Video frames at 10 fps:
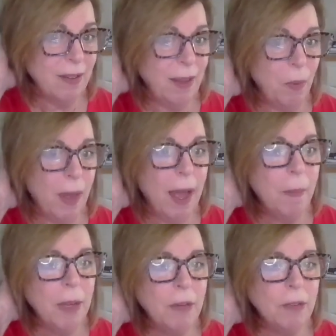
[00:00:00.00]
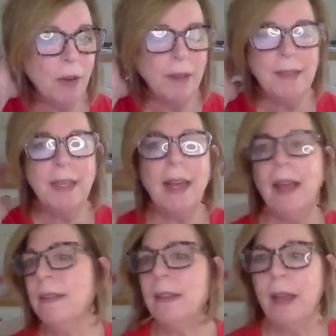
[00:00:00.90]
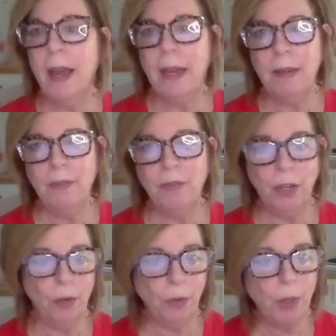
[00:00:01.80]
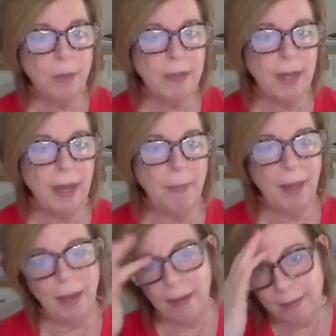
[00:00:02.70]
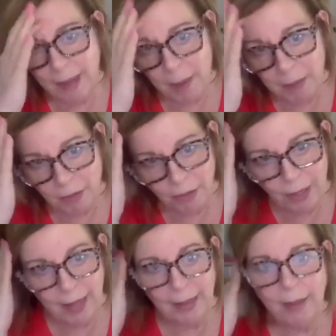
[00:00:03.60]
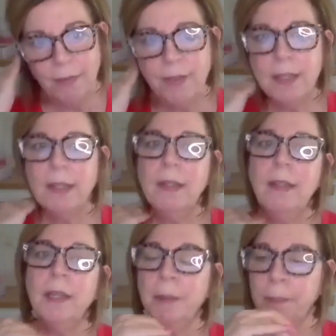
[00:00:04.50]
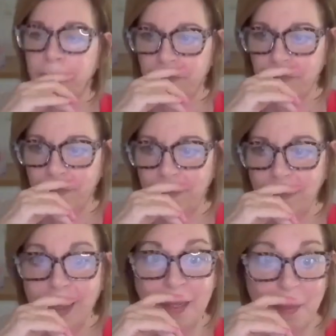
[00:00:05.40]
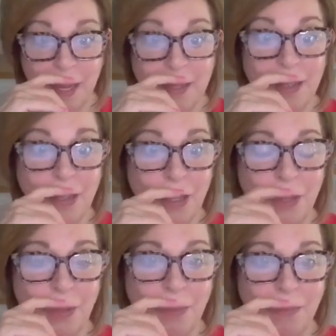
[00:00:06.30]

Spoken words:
They're like, well, how much, or I see it asked a lot in different groups that I'm in, is how much should I lift? It depends on you.